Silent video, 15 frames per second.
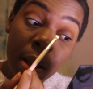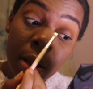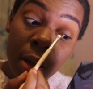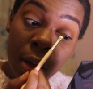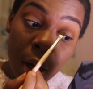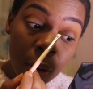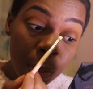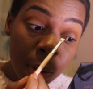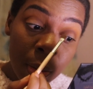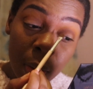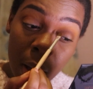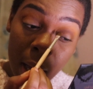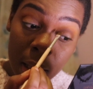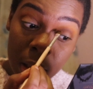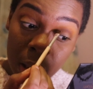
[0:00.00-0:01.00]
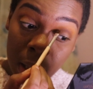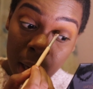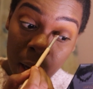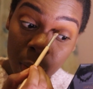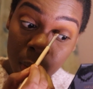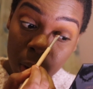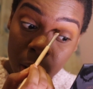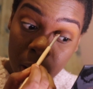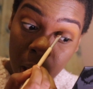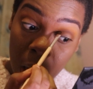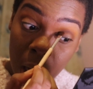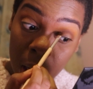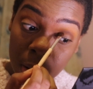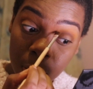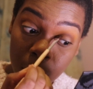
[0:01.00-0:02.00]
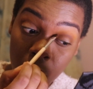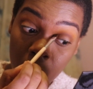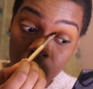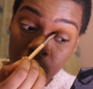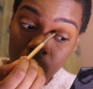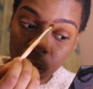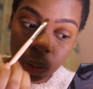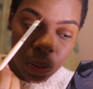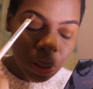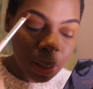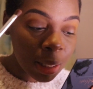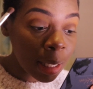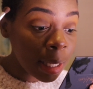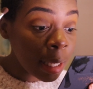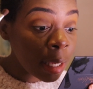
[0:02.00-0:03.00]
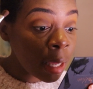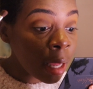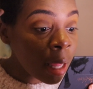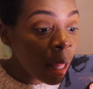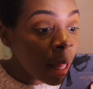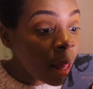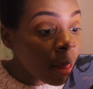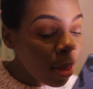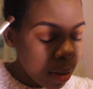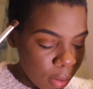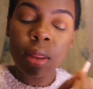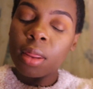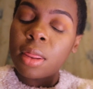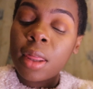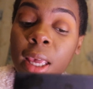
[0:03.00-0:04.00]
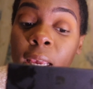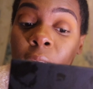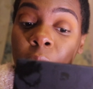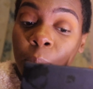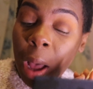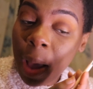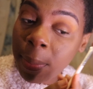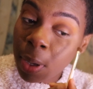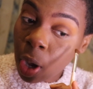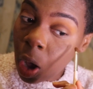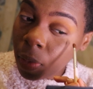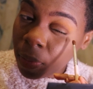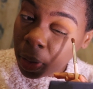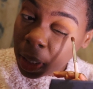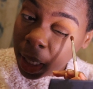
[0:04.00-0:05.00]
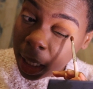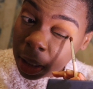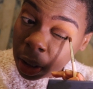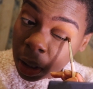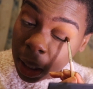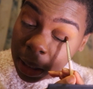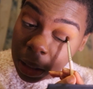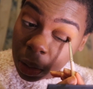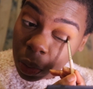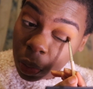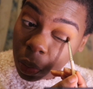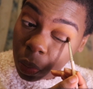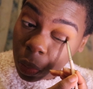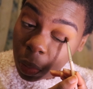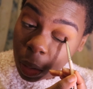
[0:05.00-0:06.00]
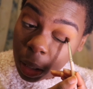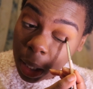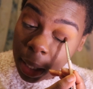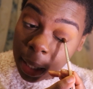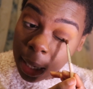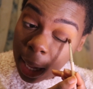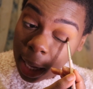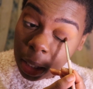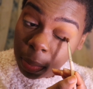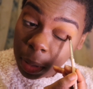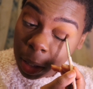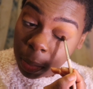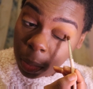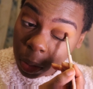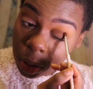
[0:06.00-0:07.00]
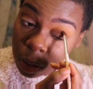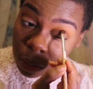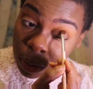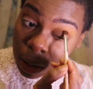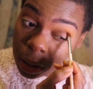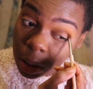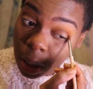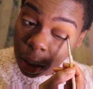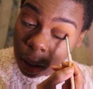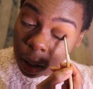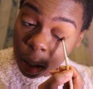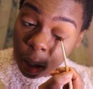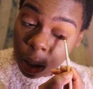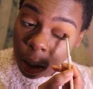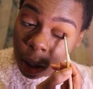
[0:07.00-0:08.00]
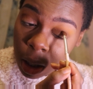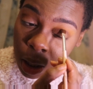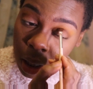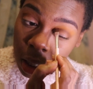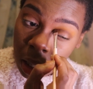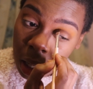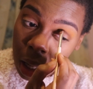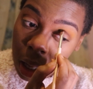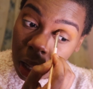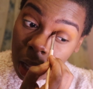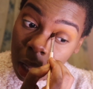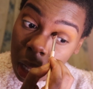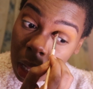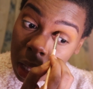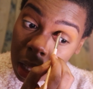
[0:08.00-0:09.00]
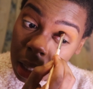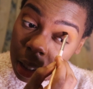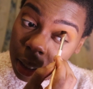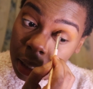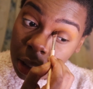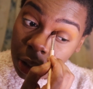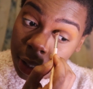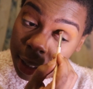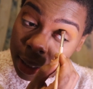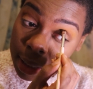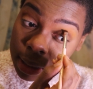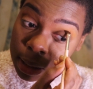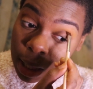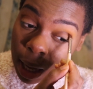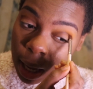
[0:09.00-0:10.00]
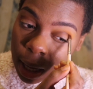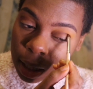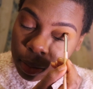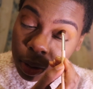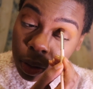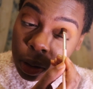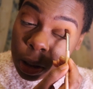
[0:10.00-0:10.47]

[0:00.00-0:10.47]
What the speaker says: People had to get with the times, but also you see things popping off on the internet to connect people to each other. During this time, you